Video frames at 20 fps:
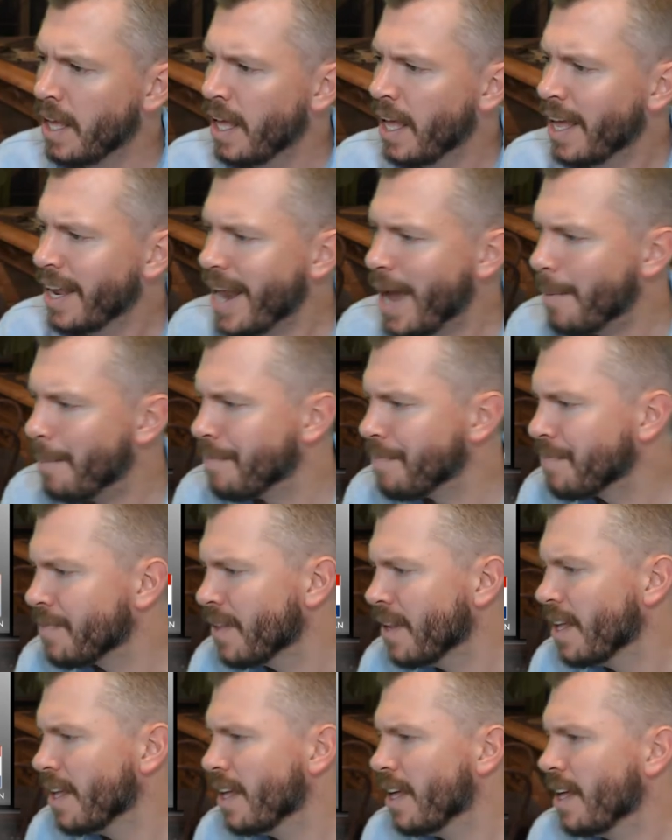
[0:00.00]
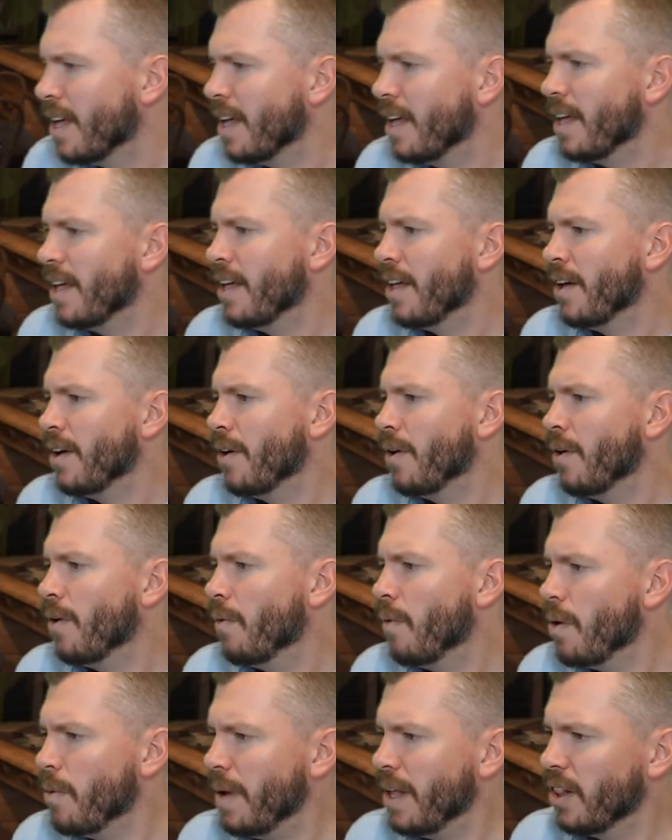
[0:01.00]
Now,
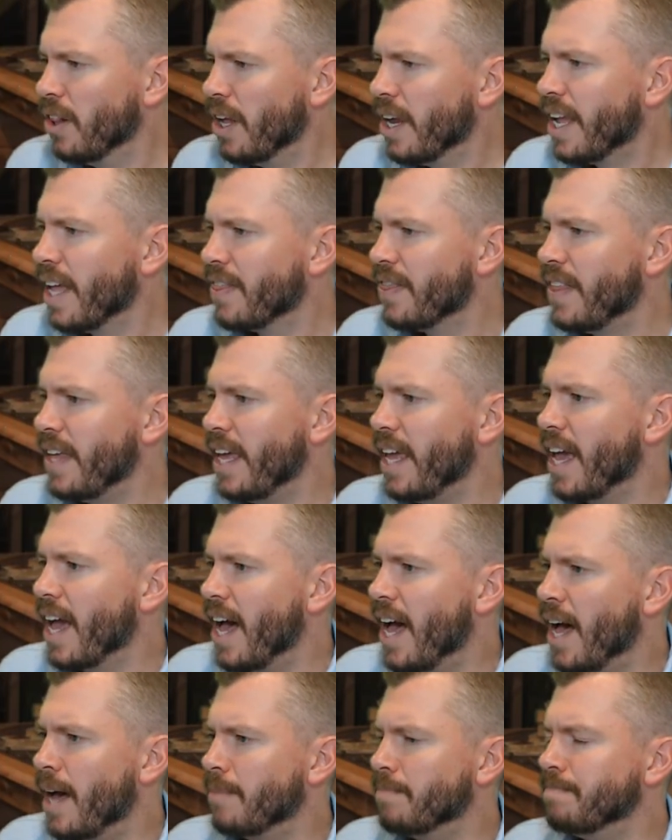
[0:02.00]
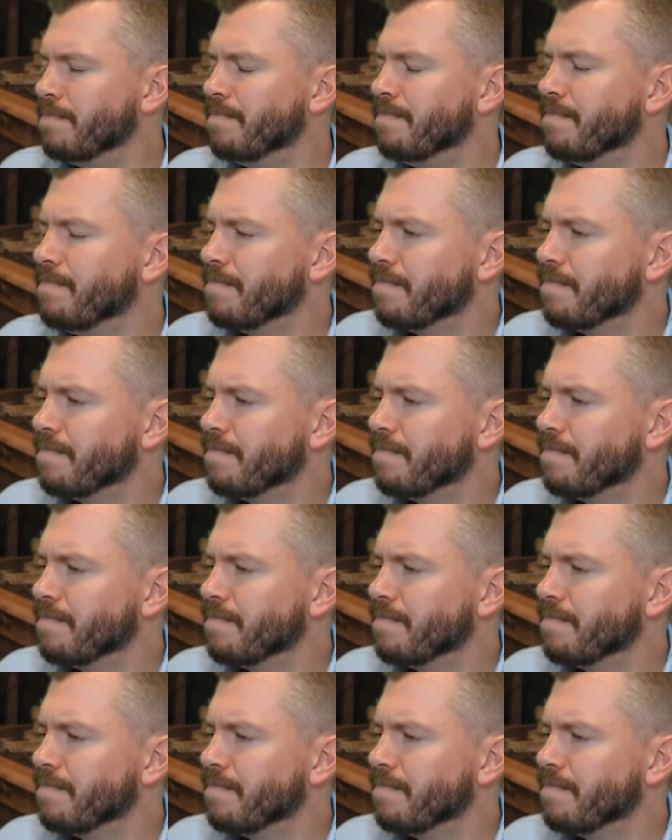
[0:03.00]
when we look at the um,